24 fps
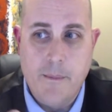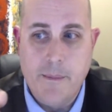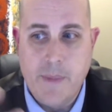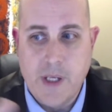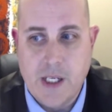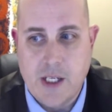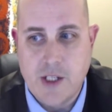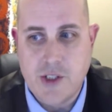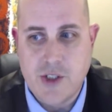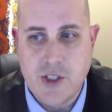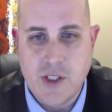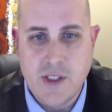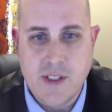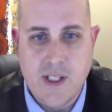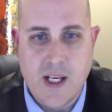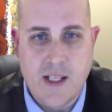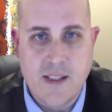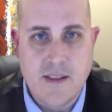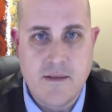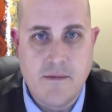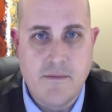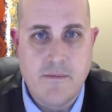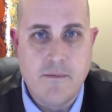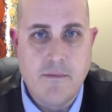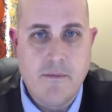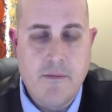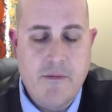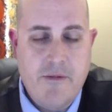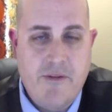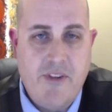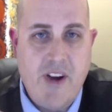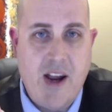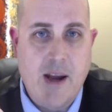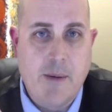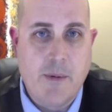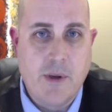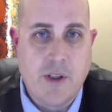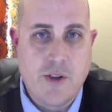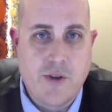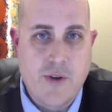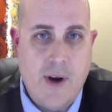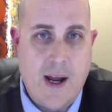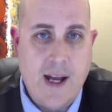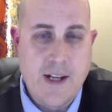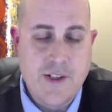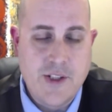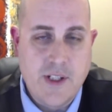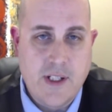because she's had some family
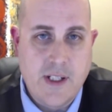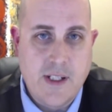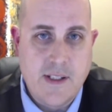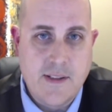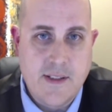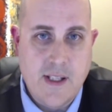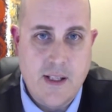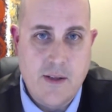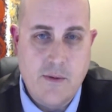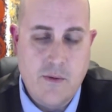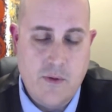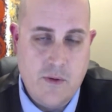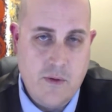tragedies that